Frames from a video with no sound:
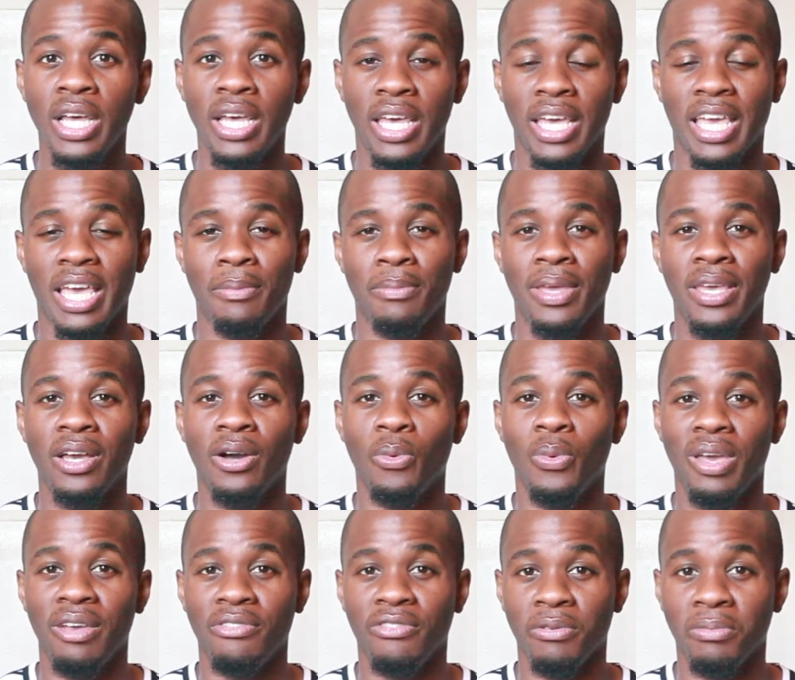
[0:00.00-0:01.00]
It kept me
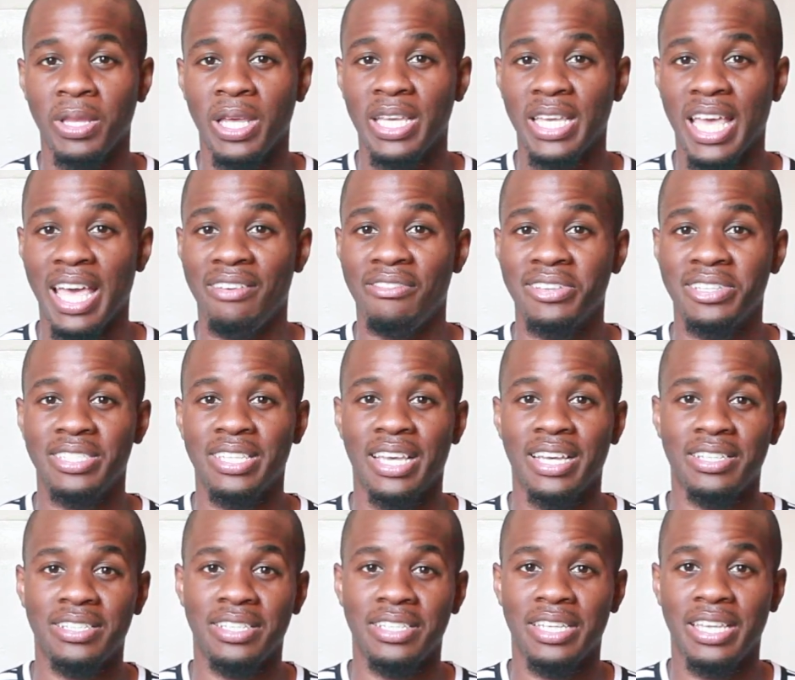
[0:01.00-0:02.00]
away from having
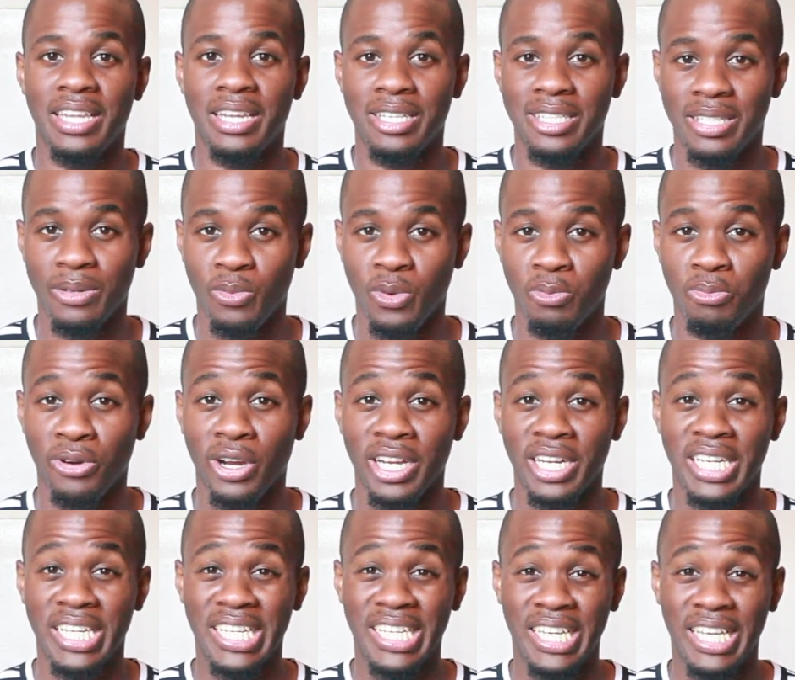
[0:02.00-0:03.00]
sex and getting someone
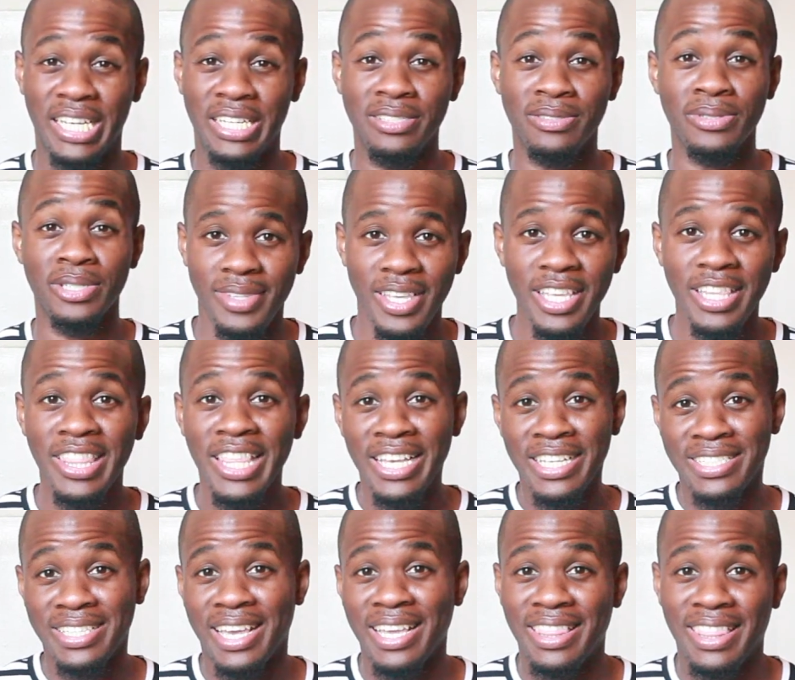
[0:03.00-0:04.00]
pregnant and
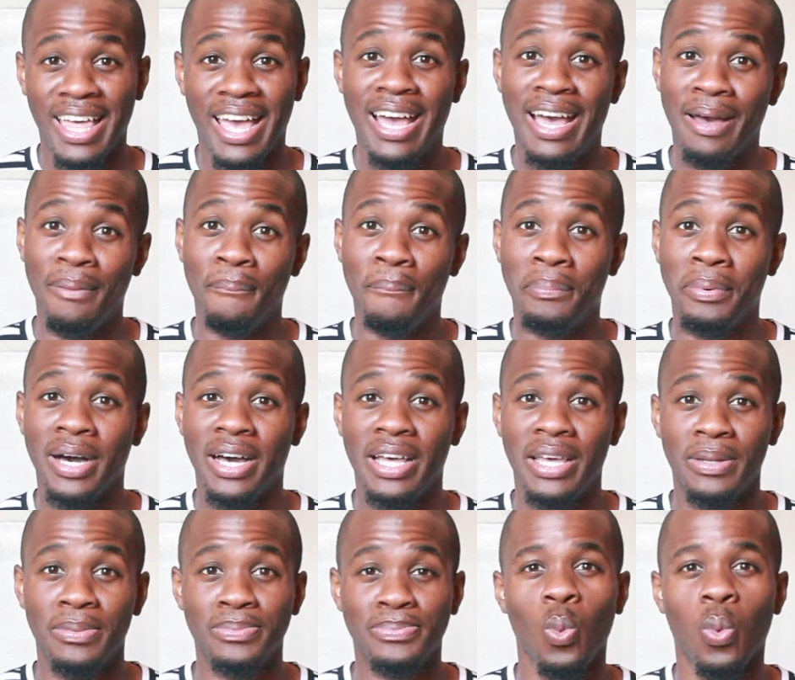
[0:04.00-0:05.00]
things like that.
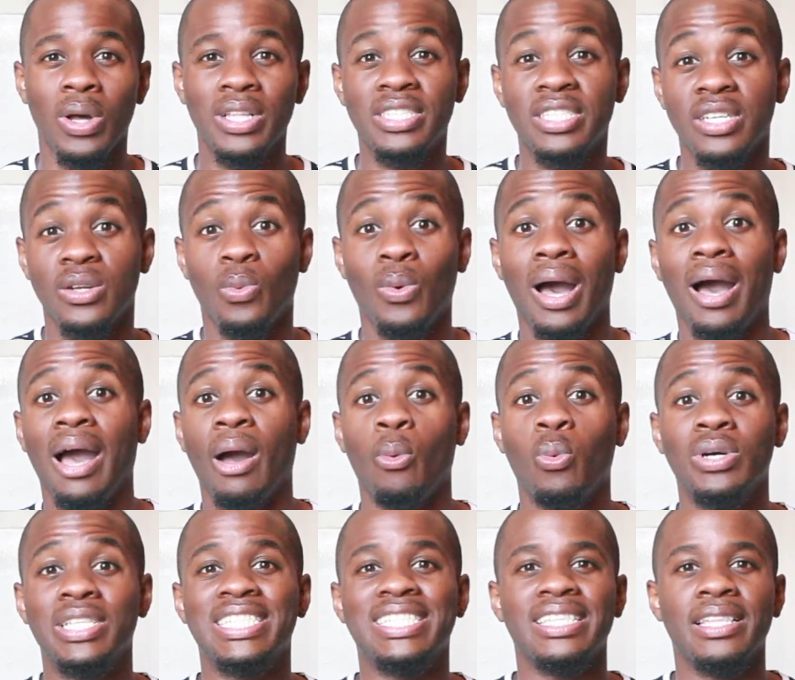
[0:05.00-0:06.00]
But once in a while I
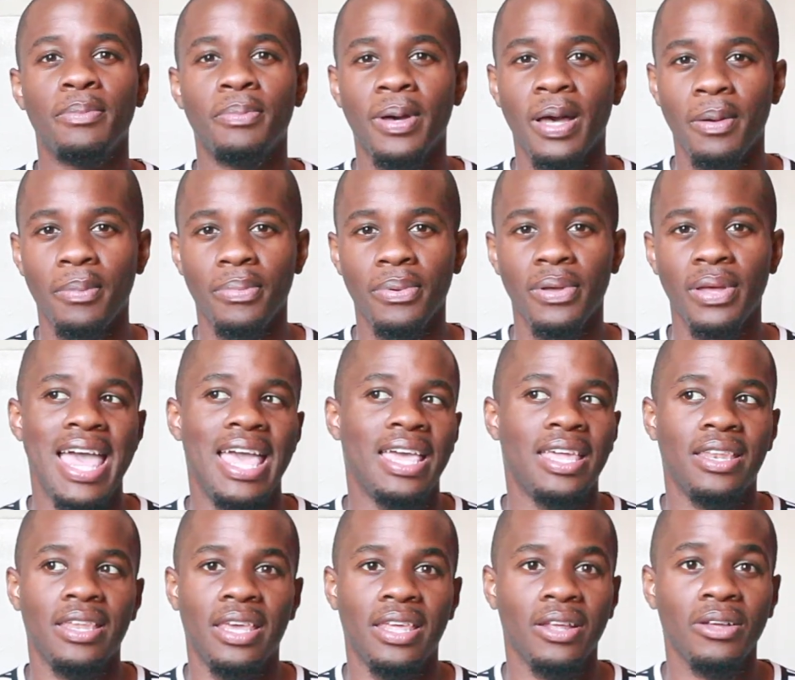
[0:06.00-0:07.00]
would slip up.
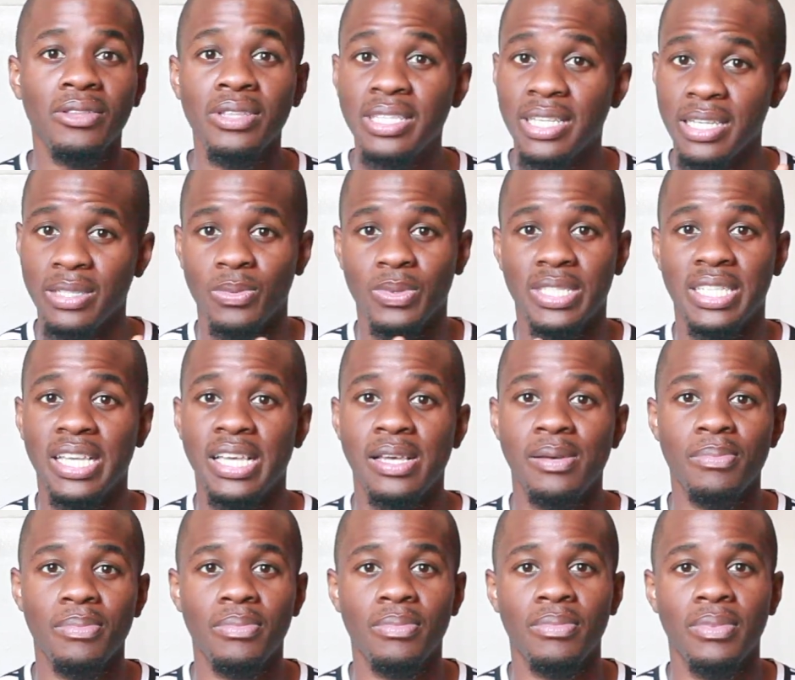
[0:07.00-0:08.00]
And it only takes one
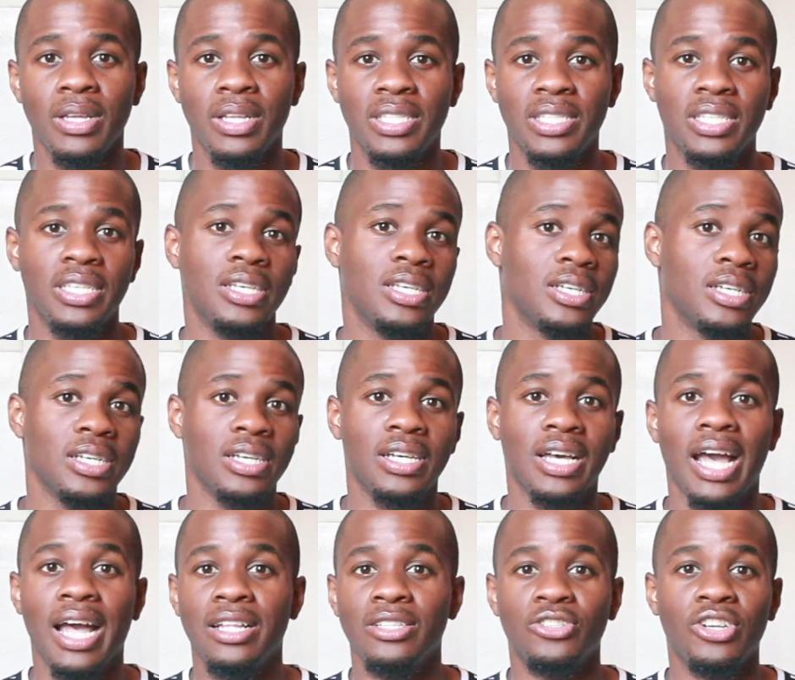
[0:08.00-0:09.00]
time to
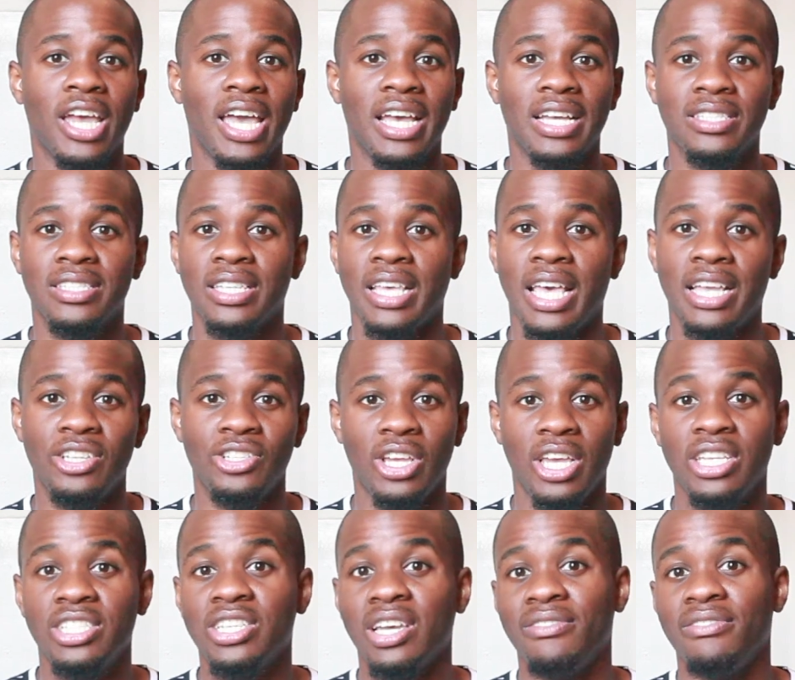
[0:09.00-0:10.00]
contract
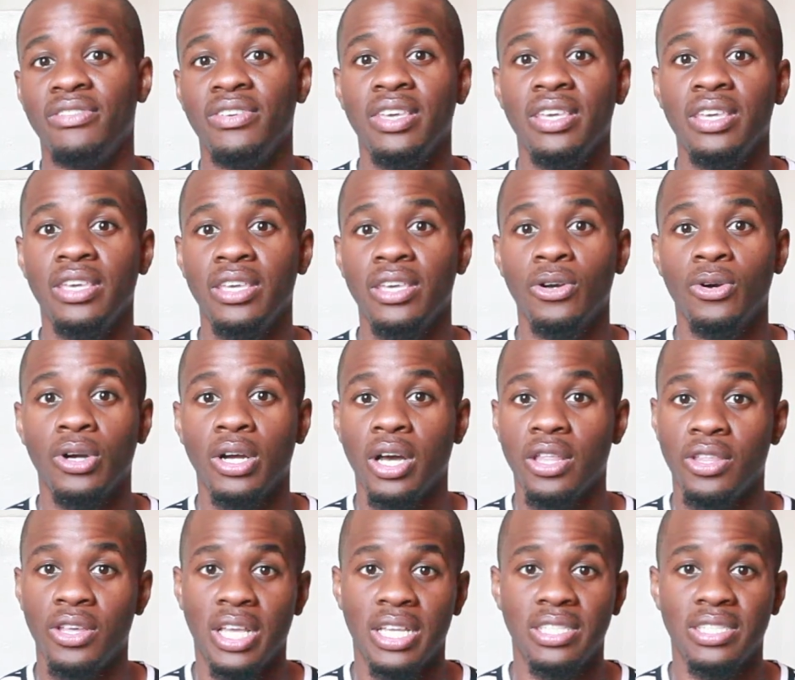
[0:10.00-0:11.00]
HIV or
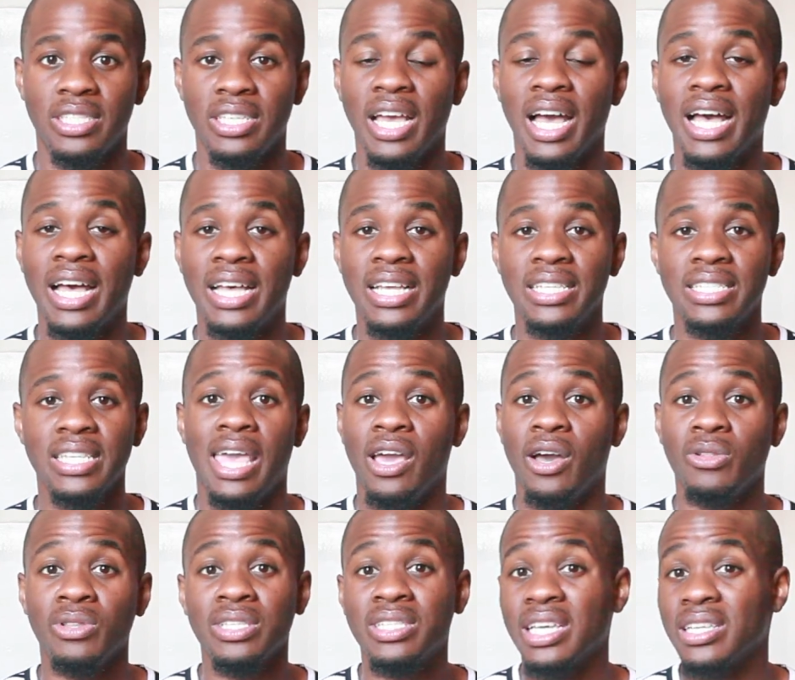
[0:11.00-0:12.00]
other STIs. It
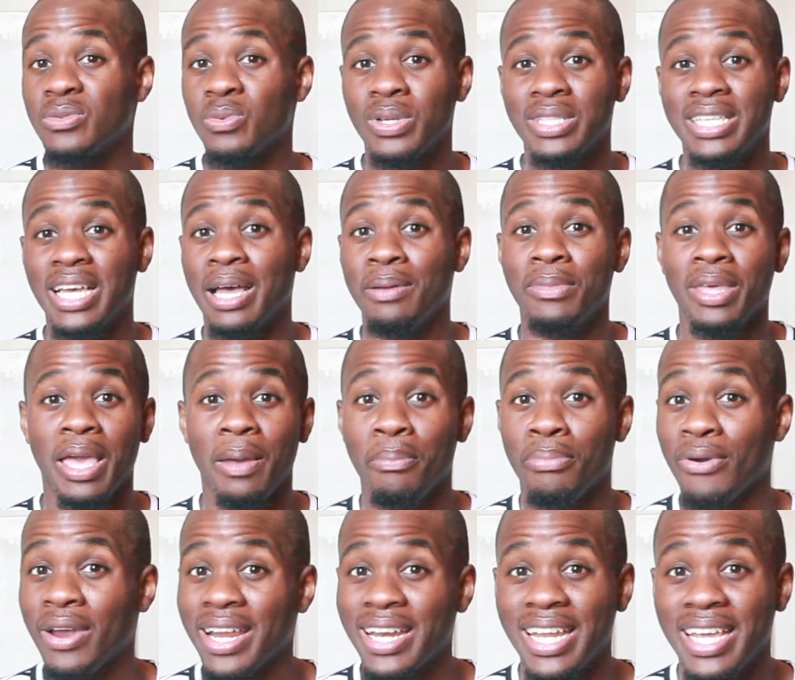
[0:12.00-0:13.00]
only takes one time to get
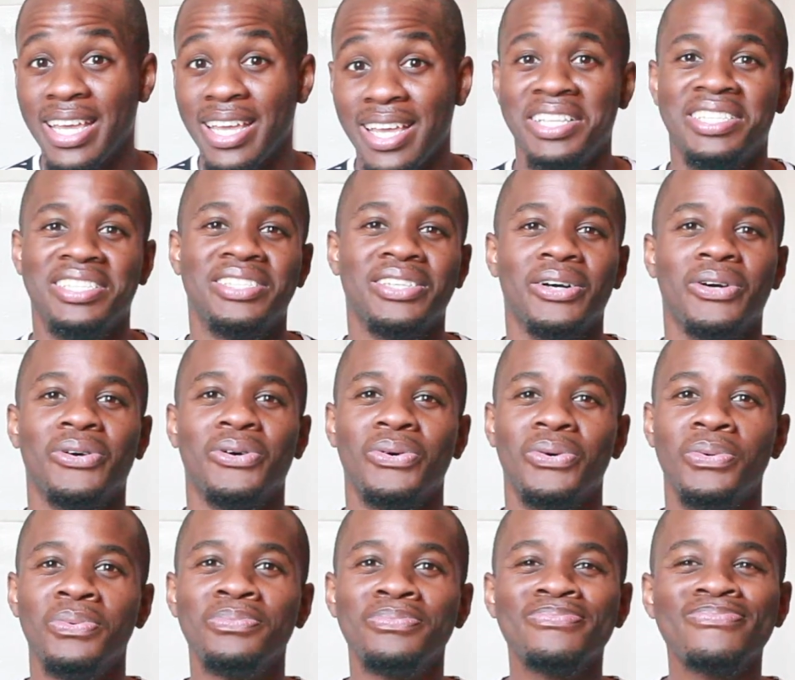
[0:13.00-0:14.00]
pregnant. So,